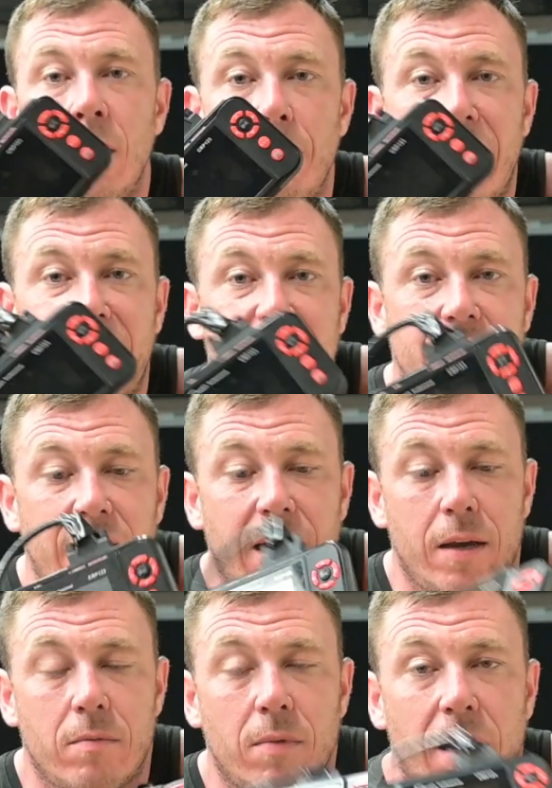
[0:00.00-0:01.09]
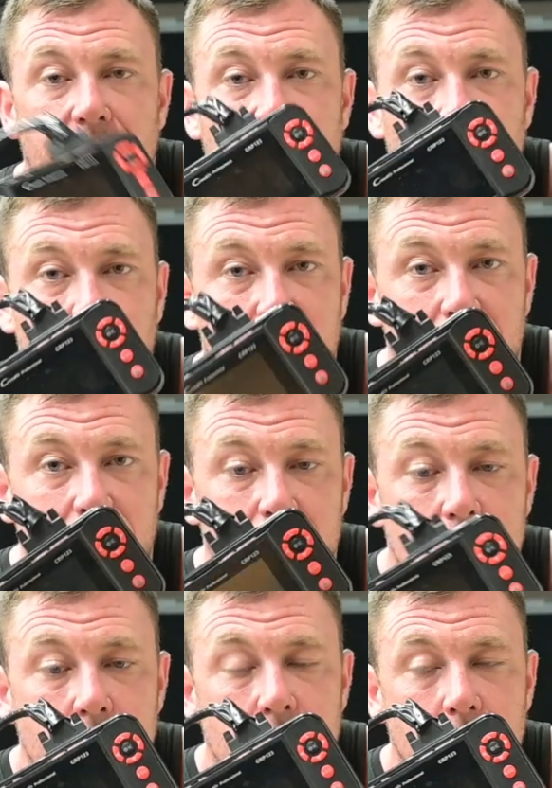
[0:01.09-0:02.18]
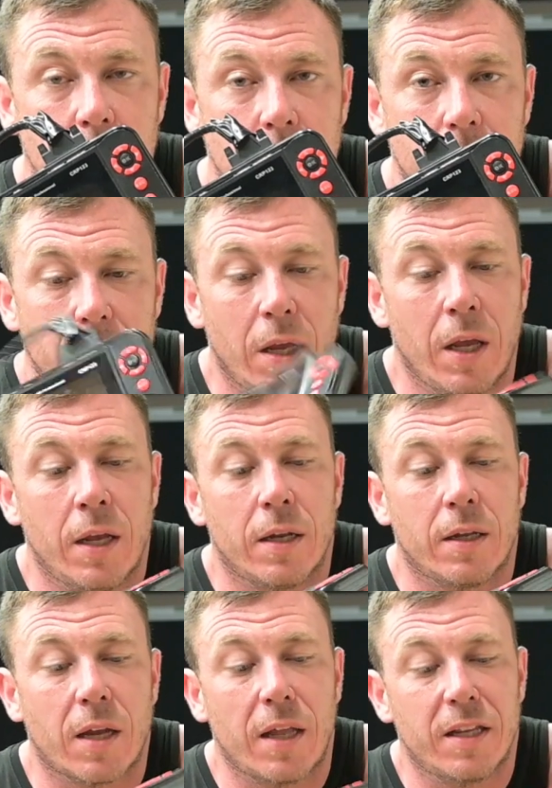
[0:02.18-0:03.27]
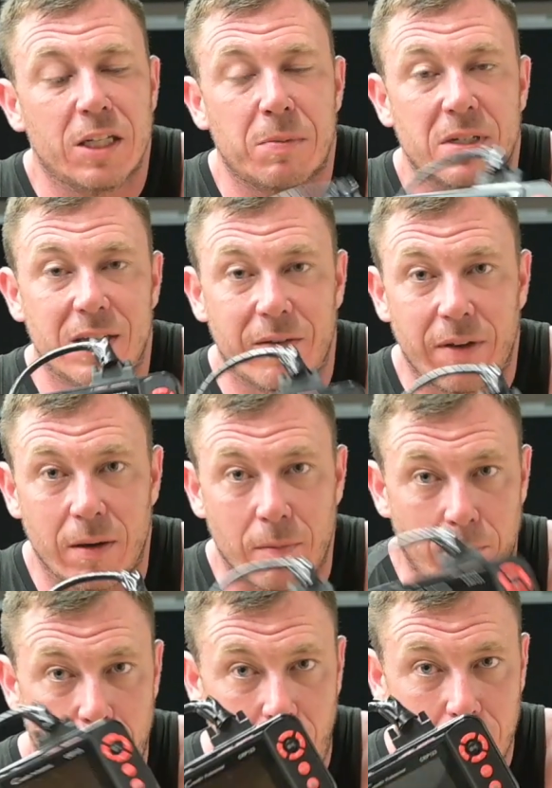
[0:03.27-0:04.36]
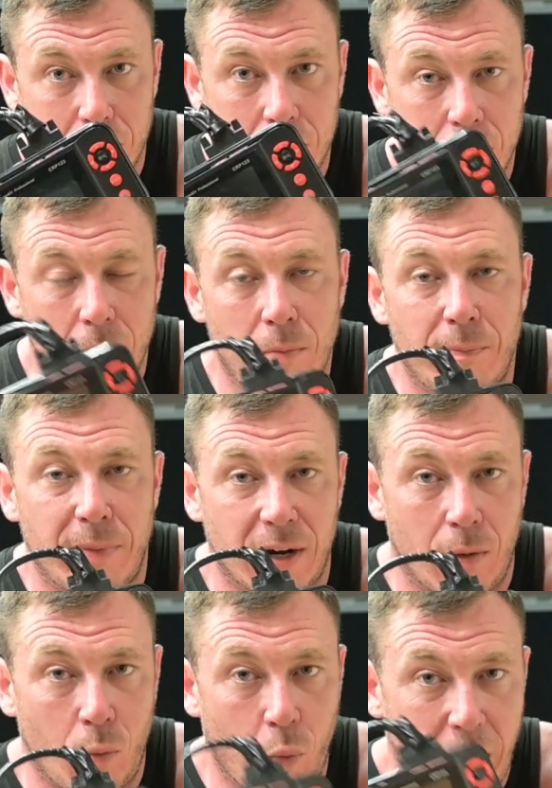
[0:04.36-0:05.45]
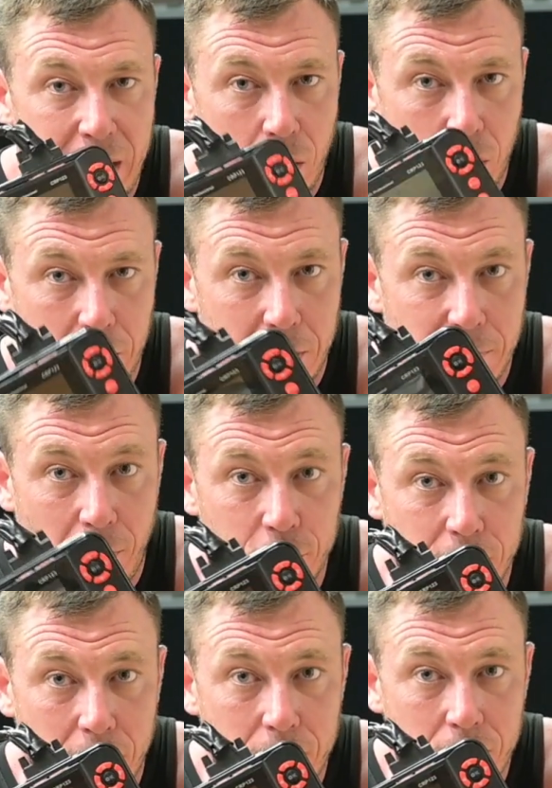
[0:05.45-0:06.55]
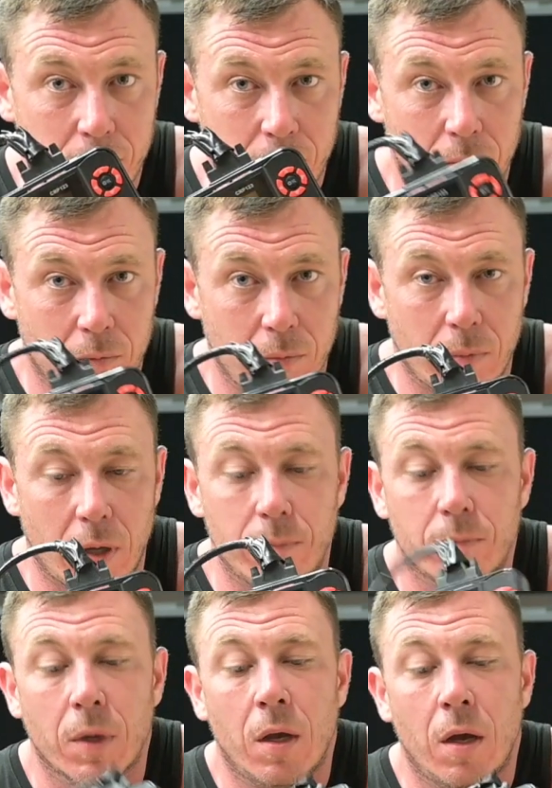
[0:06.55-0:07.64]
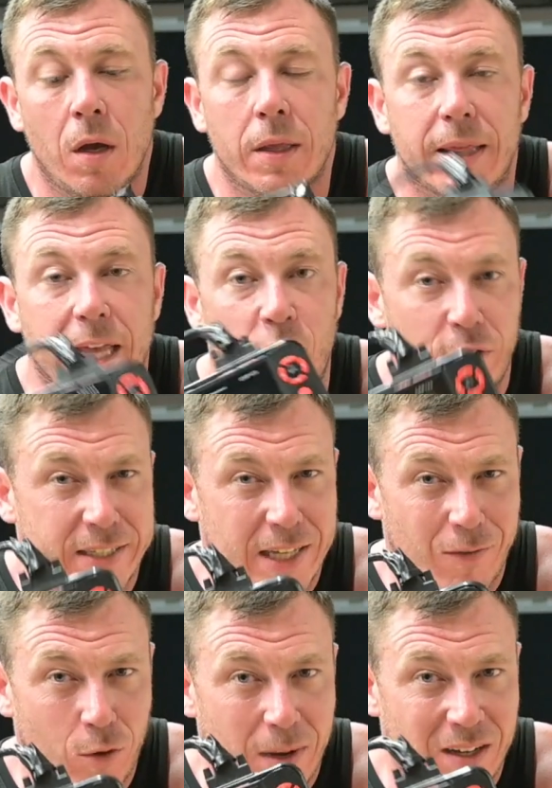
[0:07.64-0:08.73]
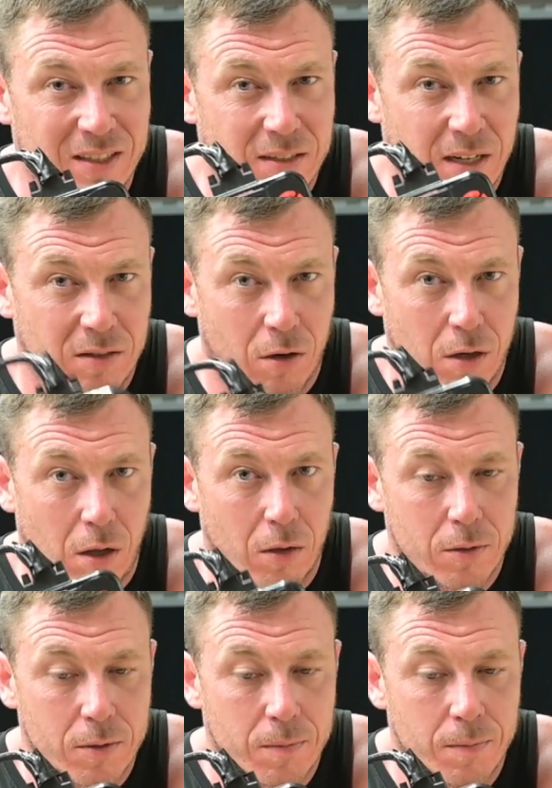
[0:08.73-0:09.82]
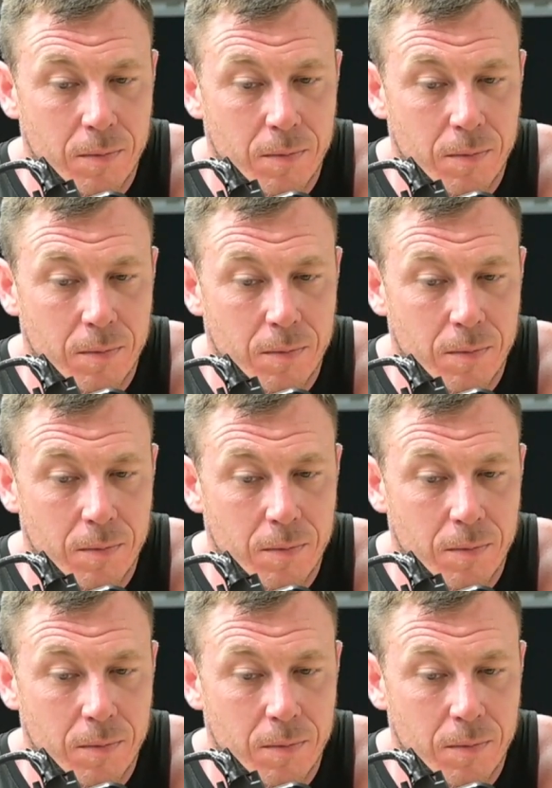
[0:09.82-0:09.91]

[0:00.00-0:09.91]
Back in the day, I had one of these. Not the specific model, but a way earlier version. It retailed for about $600.